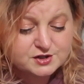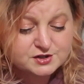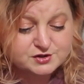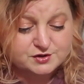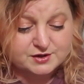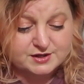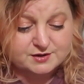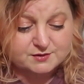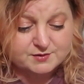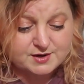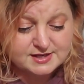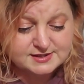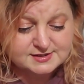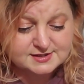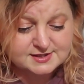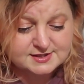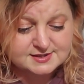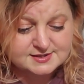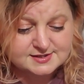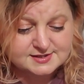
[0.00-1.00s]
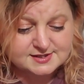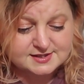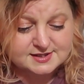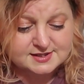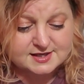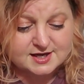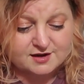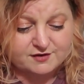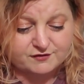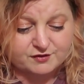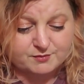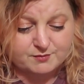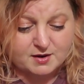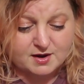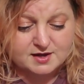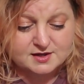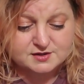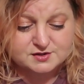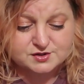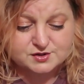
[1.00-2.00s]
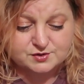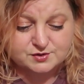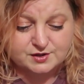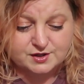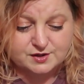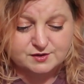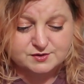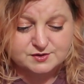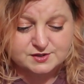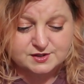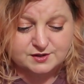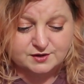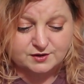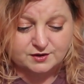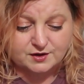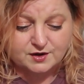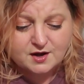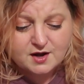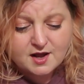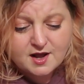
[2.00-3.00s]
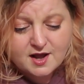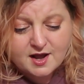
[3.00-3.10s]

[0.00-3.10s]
during a residency at Vermont Studio Center,